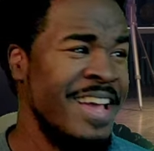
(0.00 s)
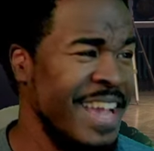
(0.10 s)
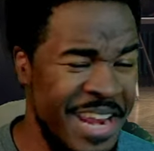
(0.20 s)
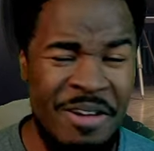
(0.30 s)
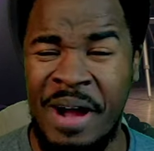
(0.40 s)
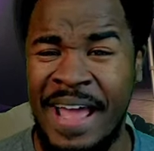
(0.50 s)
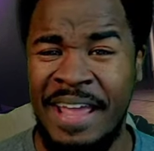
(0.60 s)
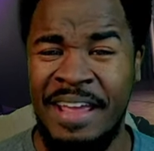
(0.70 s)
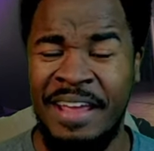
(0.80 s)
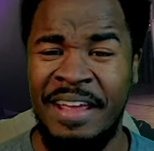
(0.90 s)

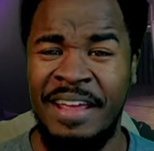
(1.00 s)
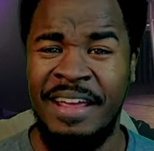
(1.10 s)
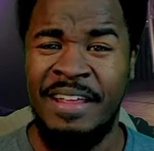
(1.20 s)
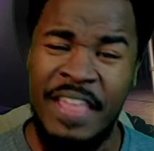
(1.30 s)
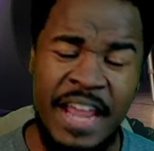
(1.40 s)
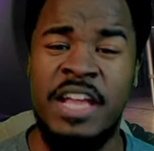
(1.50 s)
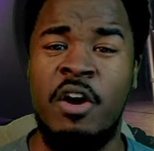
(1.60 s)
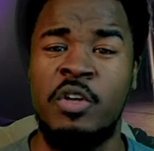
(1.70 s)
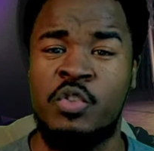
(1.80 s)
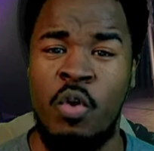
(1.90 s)
Anyway, then he
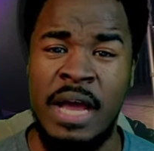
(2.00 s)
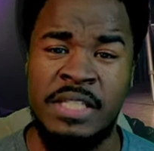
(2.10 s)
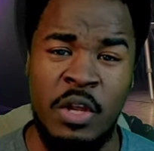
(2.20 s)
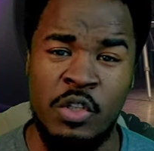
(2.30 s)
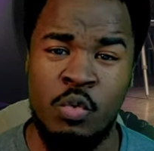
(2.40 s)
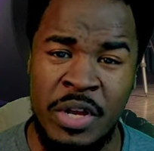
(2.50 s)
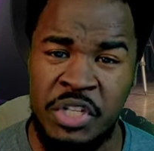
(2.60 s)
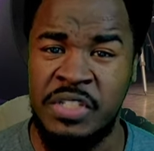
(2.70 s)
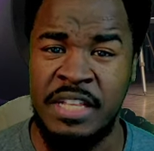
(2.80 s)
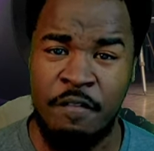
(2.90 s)
goes crying to those
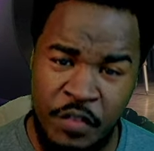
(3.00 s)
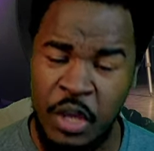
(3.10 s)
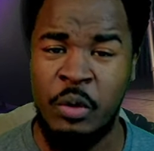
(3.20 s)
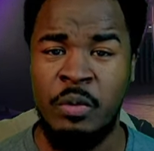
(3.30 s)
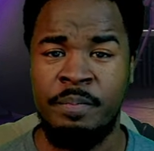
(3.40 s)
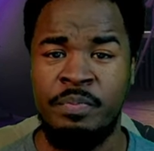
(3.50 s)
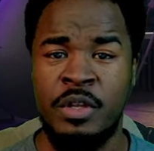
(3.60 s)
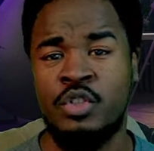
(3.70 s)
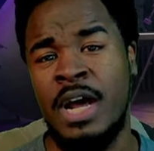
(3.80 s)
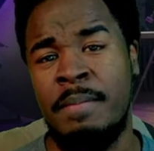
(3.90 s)
witches at The View,
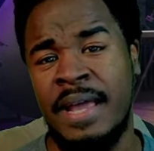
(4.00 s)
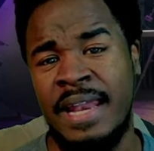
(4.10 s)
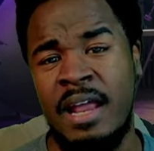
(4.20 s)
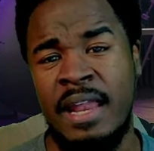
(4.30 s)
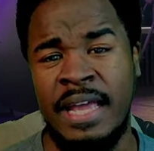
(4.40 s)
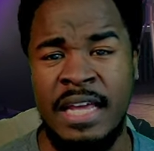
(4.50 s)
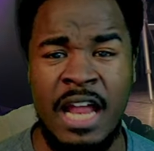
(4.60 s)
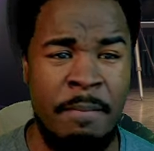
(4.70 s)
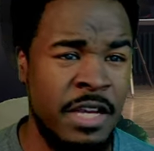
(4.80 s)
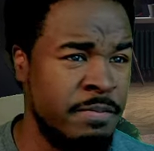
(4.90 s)
trying to make it out like
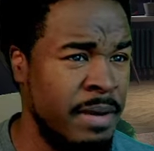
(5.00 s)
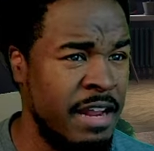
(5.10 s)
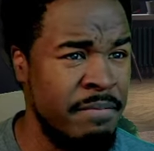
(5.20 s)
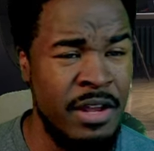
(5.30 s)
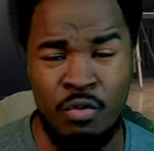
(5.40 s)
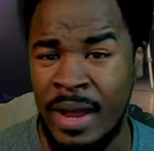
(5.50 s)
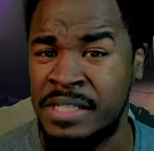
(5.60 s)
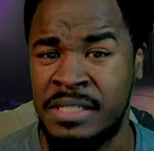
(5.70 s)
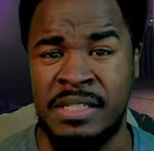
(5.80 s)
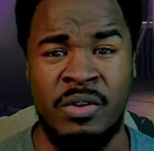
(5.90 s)
Elon Musk might have been a
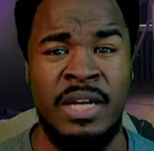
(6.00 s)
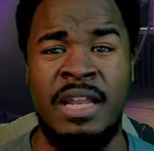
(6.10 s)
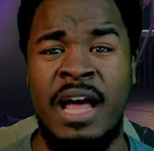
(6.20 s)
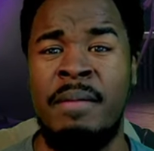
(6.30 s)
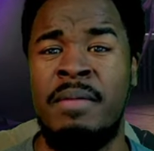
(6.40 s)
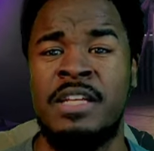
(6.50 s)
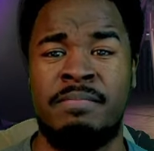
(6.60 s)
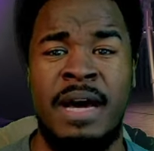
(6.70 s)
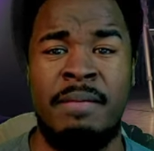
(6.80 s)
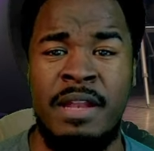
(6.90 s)
racist or Elon Musk
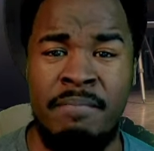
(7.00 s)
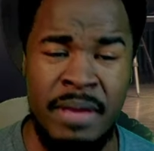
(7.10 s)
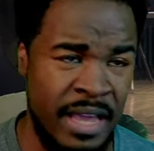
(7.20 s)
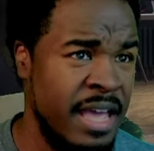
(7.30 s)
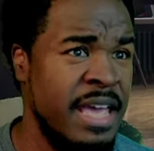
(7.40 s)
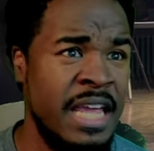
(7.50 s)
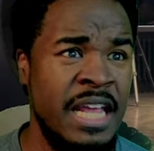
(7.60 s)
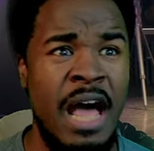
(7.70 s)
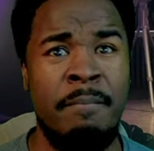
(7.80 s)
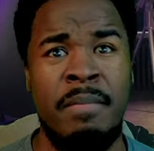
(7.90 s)
might have been a bigot.
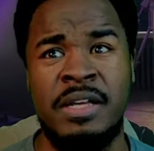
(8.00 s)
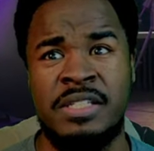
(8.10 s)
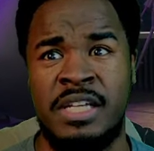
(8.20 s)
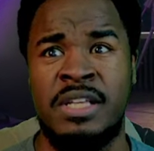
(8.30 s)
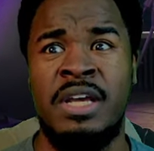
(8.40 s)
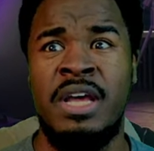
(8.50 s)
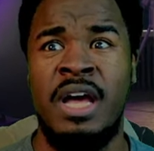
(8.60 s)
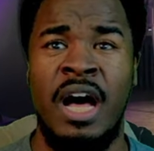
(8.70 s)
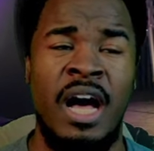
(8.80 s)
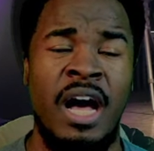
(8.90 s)
Elon Musk is,
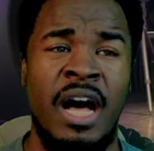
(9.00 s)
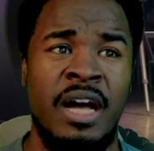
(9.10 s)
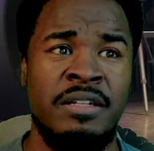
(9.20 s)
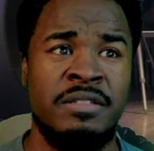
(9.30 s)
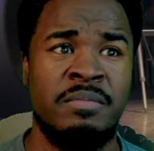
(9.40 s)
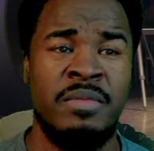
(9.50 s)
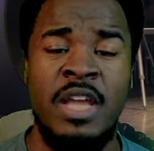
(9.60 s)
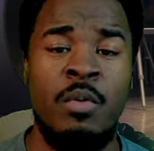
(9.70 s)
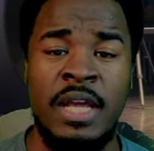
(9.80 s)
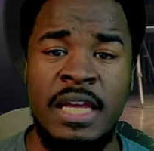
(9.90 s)

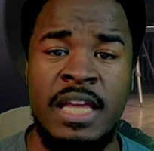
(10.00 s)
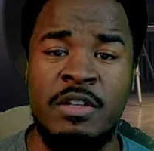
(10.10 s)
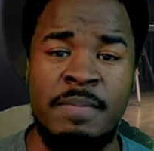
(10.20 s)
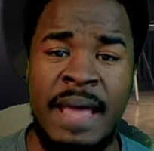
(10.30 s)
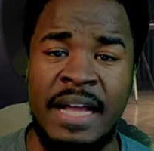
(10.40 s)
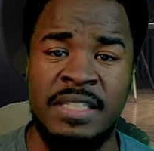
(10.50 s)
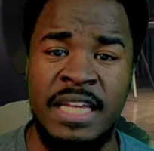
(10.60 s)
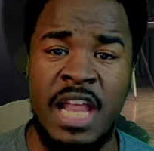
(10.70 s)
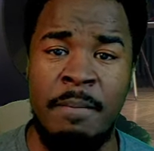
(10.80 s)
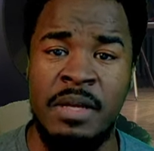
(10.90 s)
he was mad because
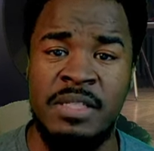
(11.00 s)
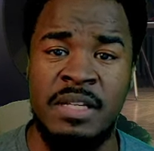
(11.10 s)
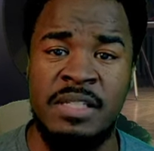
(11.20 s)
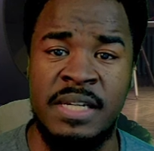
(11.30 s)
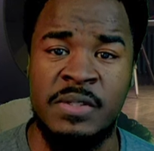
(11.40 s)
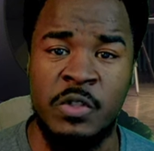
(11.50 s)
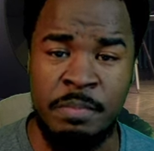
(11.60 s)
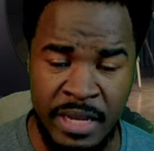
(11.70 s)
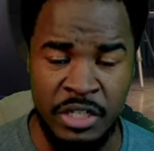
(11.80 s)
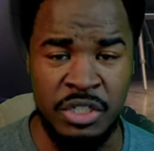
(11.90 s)
Elon Musk didn't censor
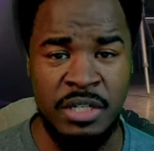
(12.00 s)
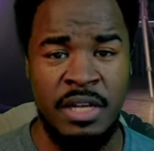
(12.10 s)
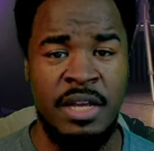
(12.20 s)
speech.